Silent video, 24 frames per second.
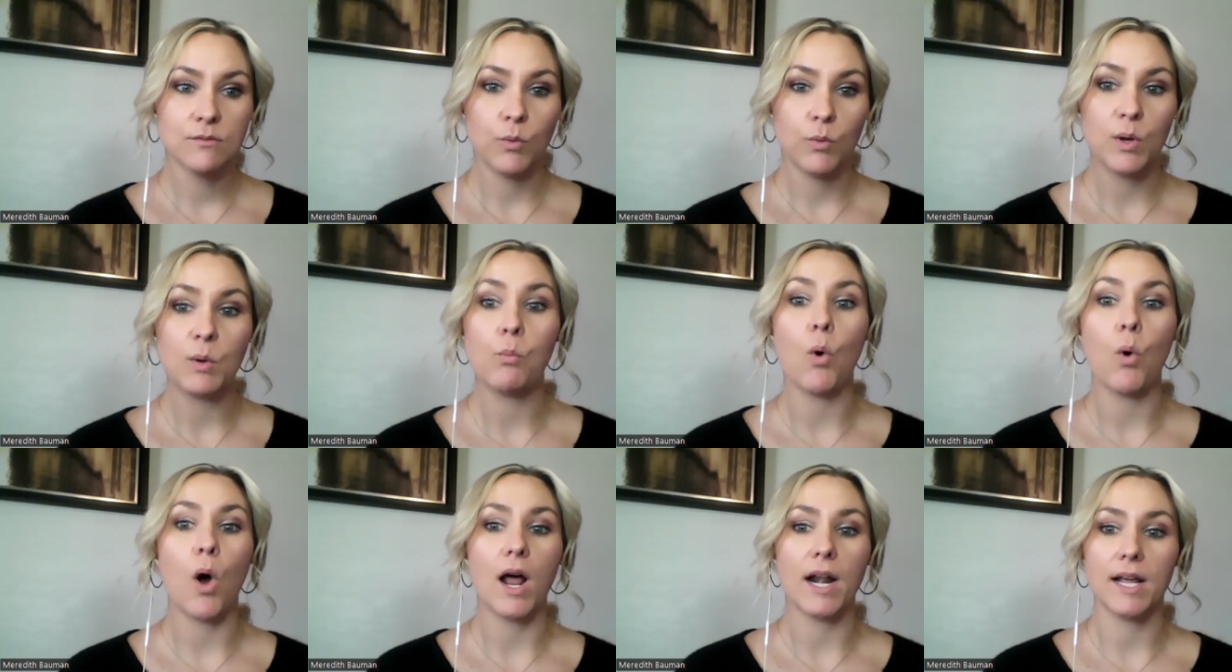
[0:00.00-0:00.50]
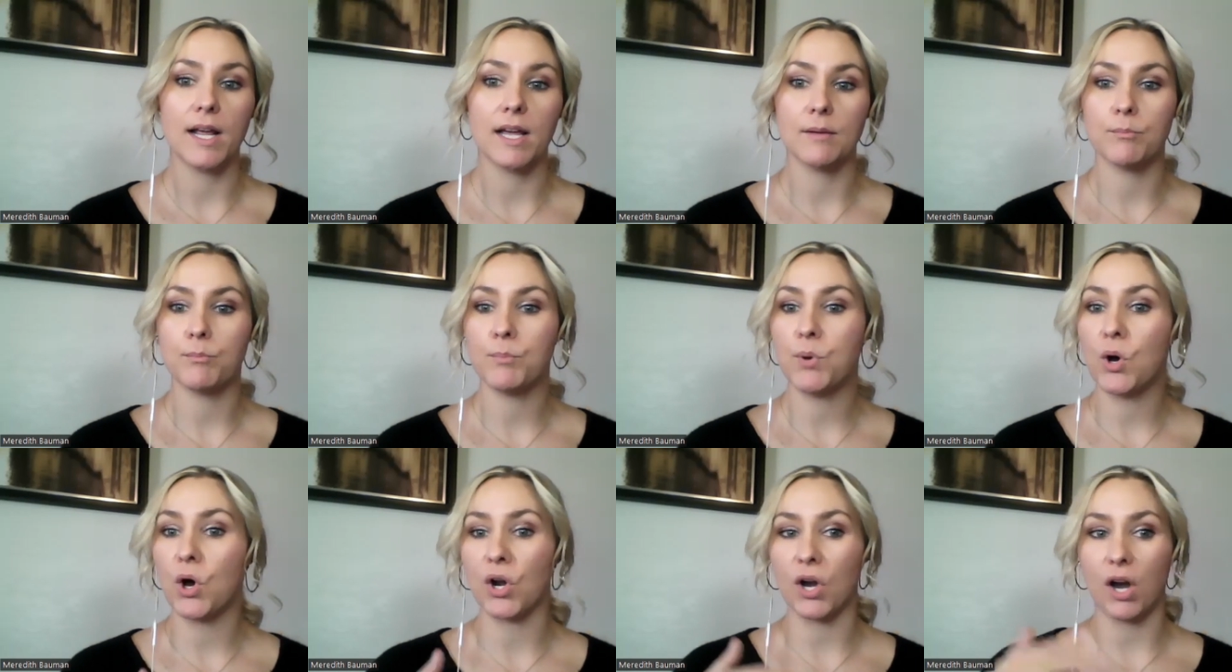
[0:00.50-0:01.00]
we want to
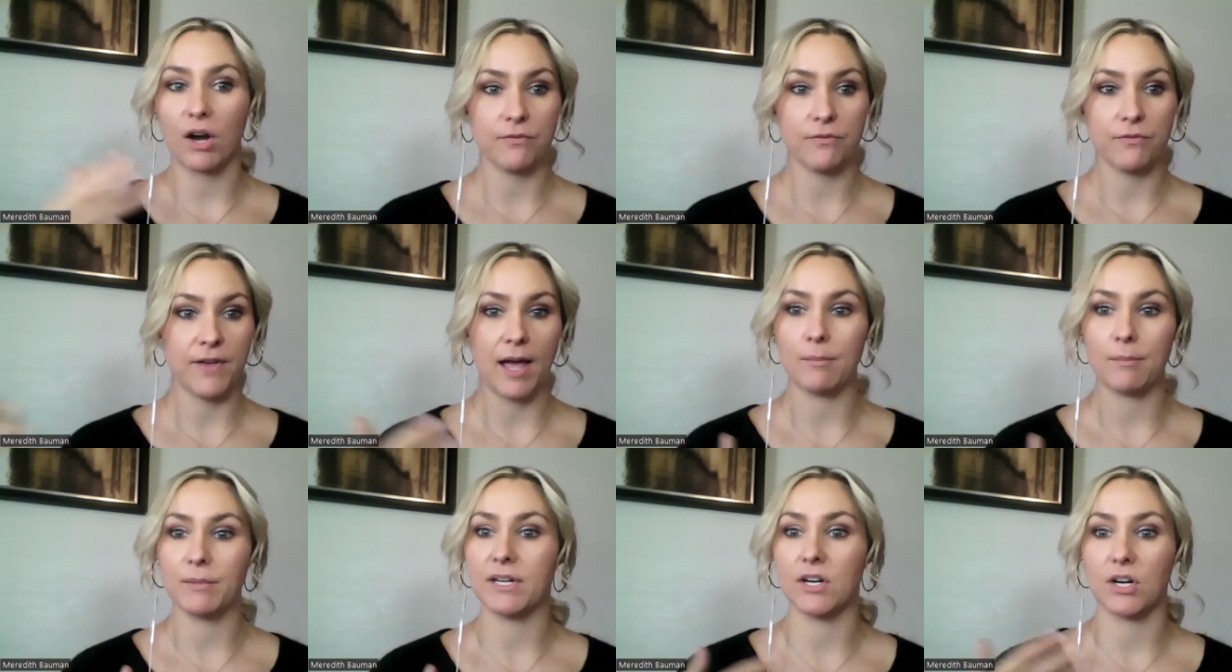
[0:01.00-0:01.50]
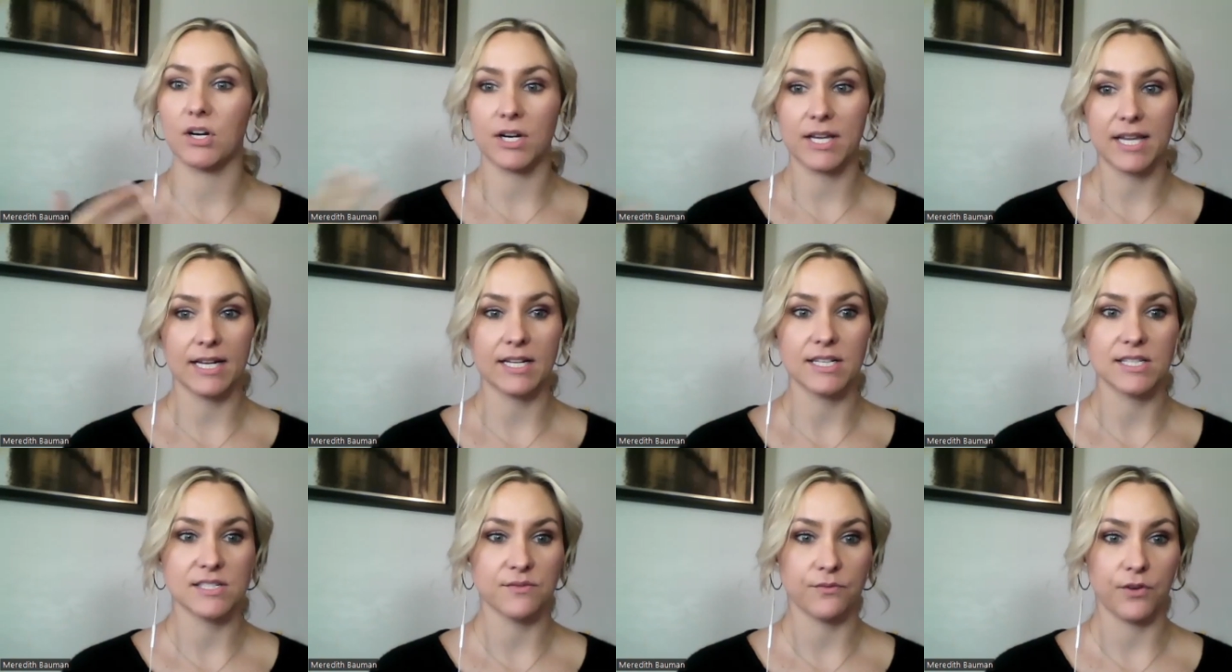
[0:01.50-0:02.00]
put our family and our
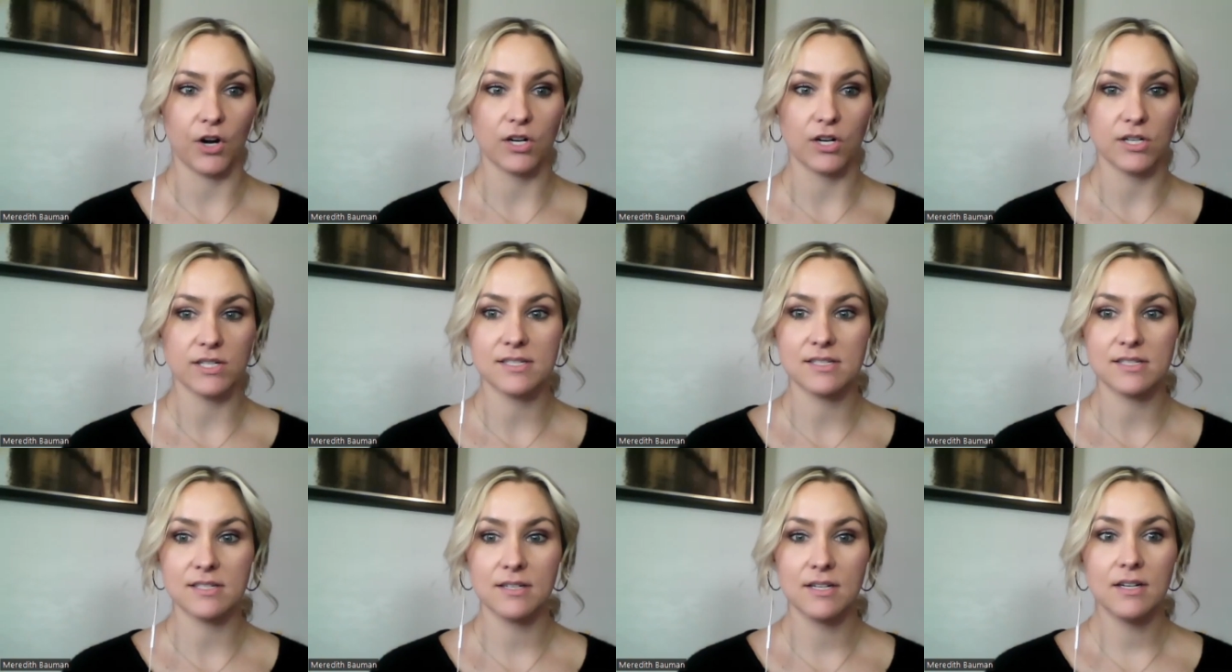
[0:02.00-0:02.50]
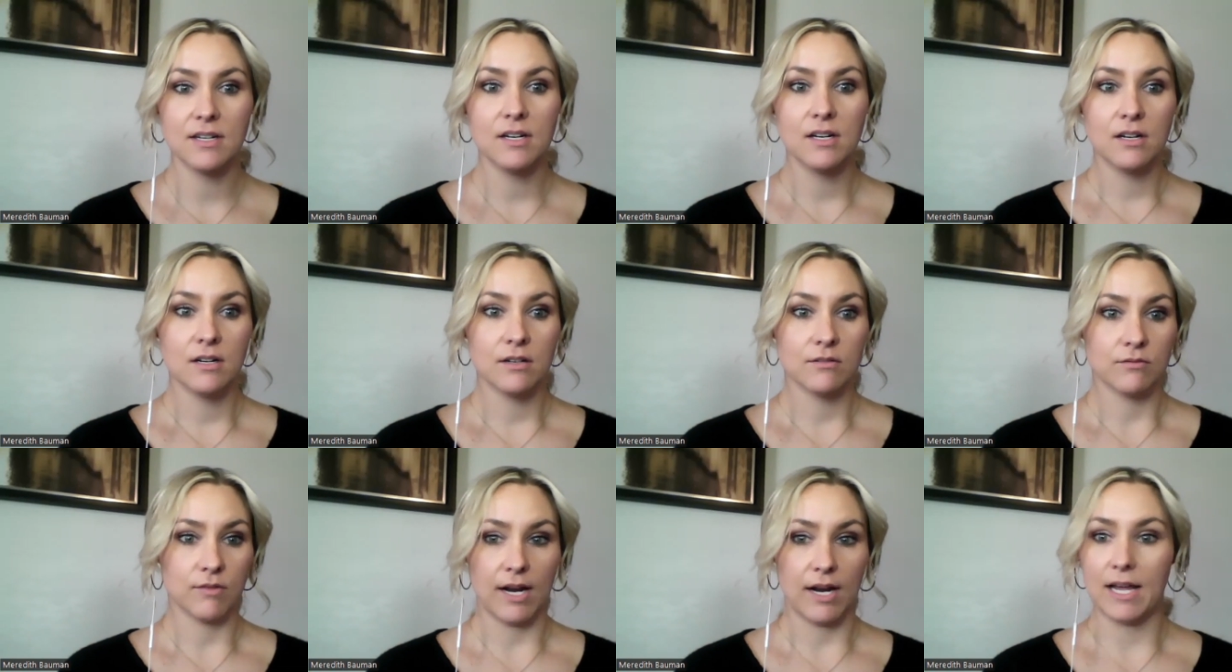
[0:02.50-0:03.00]
kids first,
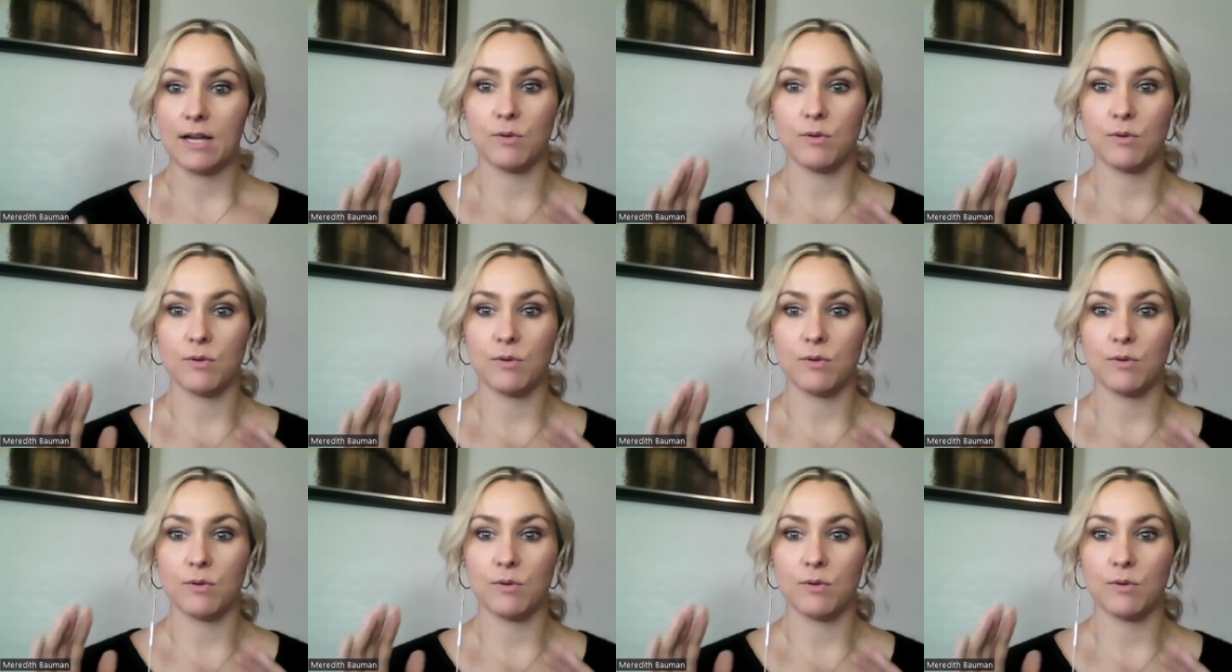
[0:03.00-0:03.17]
right?